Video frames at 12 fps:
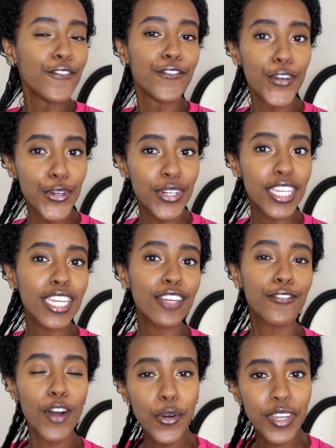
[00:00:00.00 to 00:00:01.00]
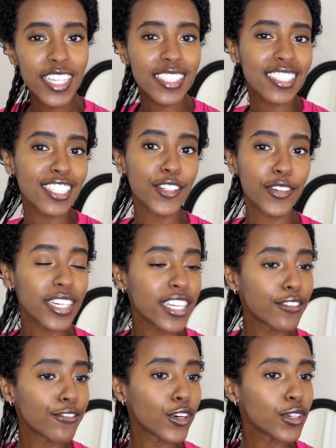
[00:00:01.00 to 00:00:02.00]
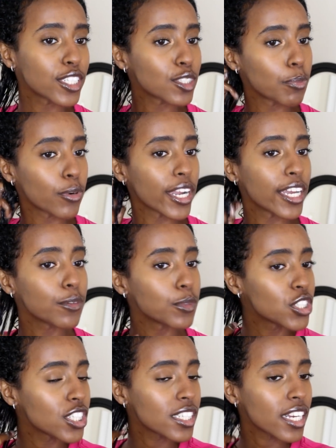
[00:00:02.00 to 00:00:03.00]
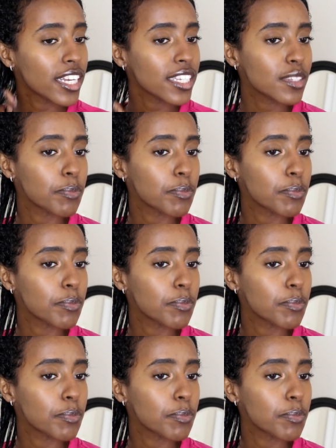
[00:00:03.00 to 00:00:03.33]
foodie focused, ingredient focused brand, which is nice.